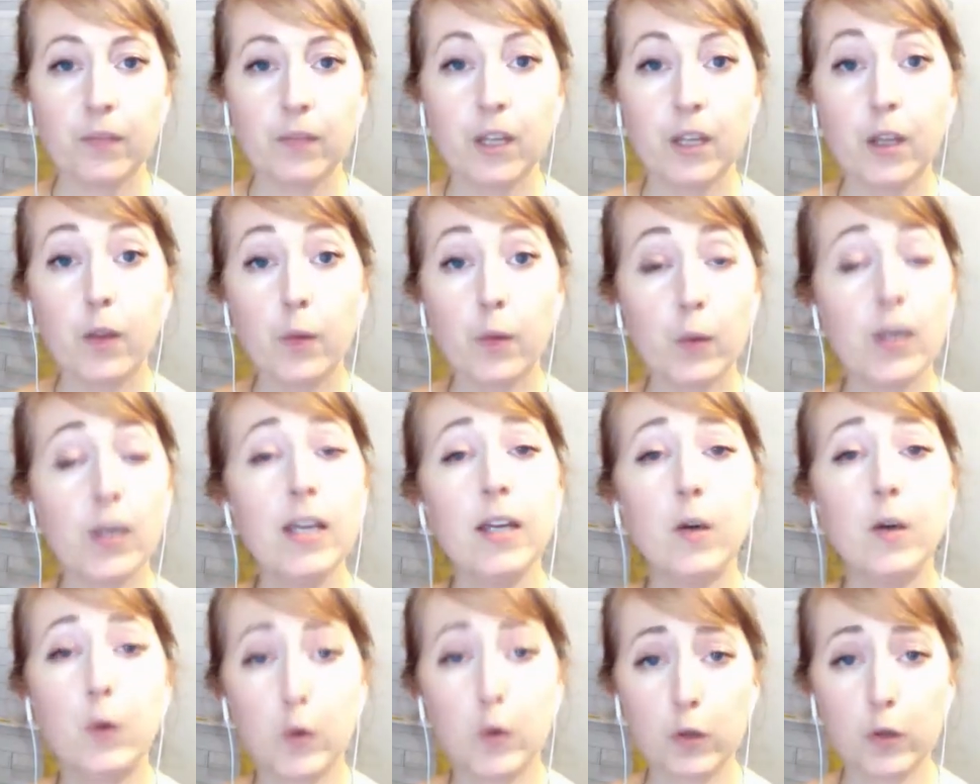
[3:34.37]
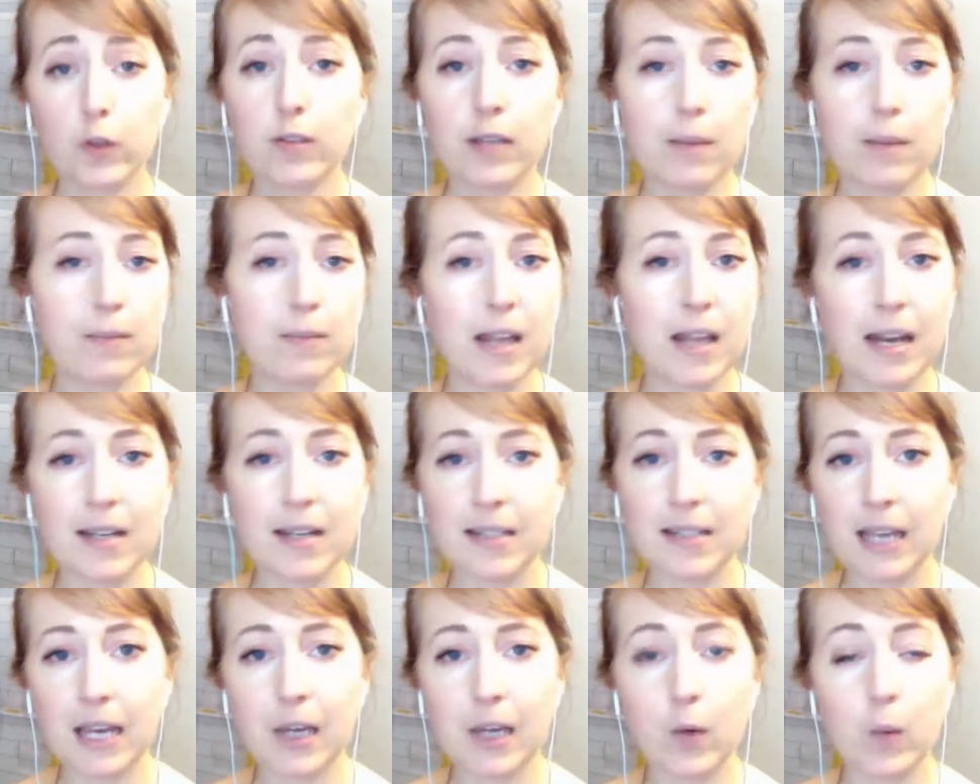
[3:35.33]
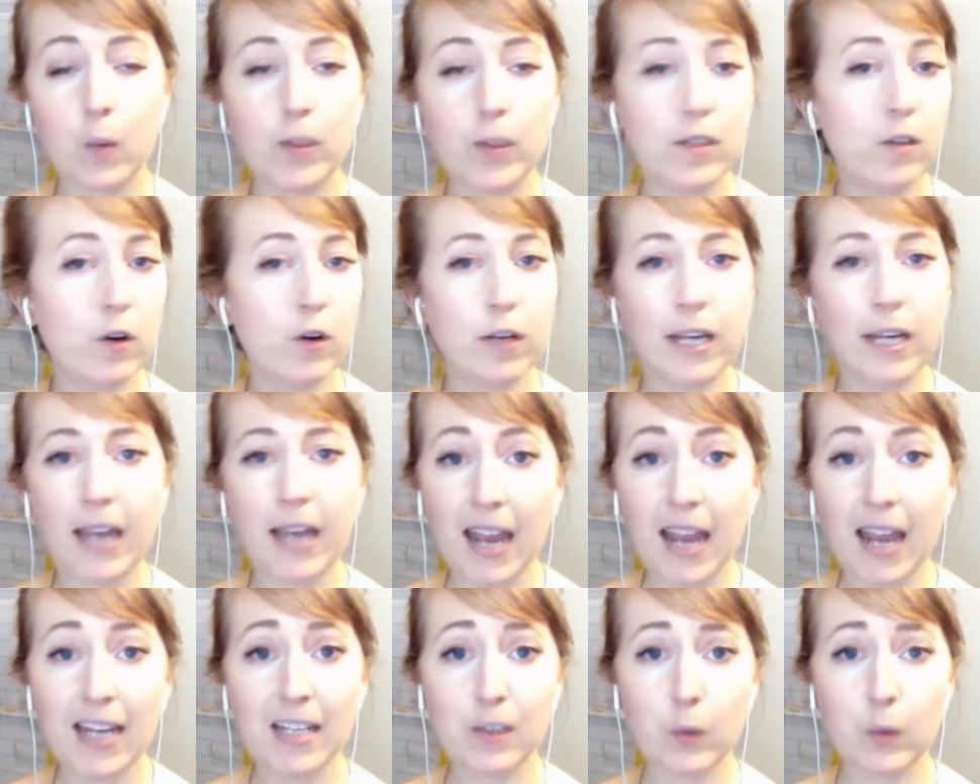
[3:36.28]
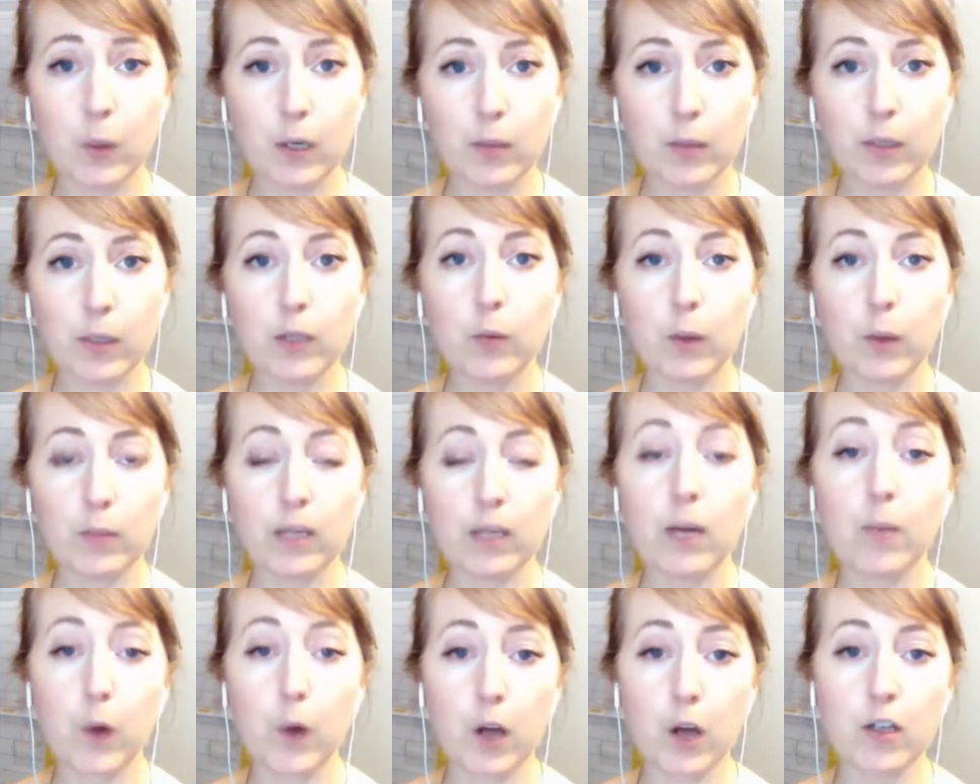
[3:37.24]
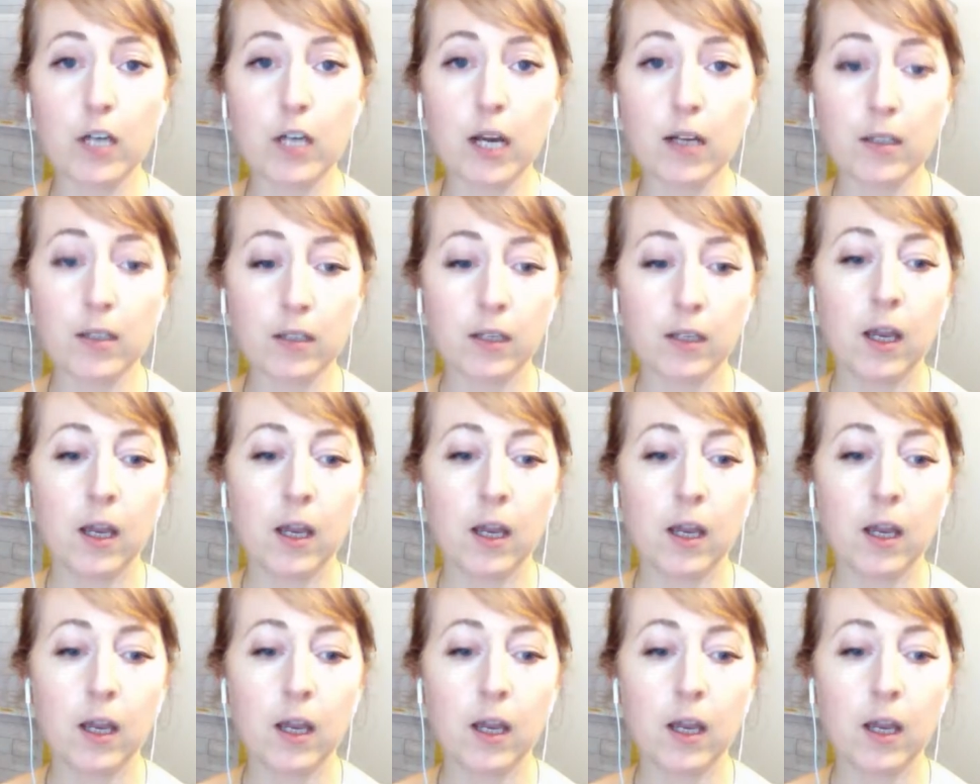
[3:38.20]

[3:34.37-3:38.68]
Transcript: The 3 crucial steps that I take when starting any Squarespace website project.